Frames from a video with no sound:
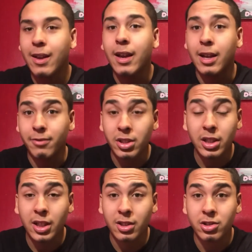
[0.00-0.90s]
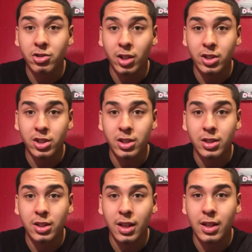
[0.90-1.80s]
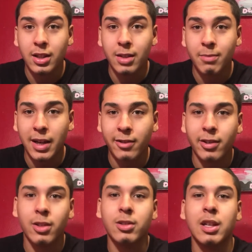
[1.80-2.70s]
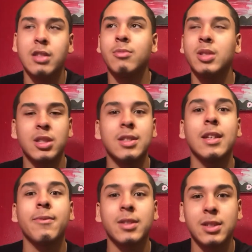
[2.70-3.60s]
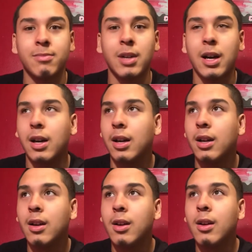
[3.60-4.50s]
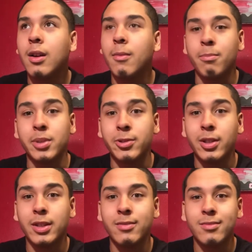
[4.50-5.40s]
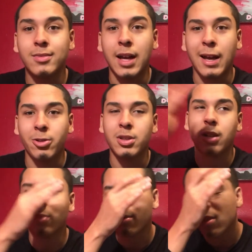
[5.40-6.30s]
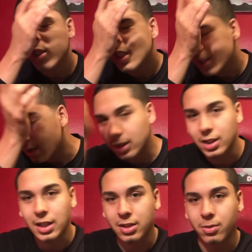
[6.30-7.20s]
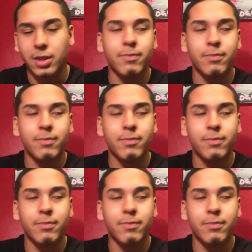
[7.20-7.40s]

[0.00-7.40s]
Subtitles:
And if you hear construction in the background, it's because they fixing my building, the outside of my building. So yeah, that's why.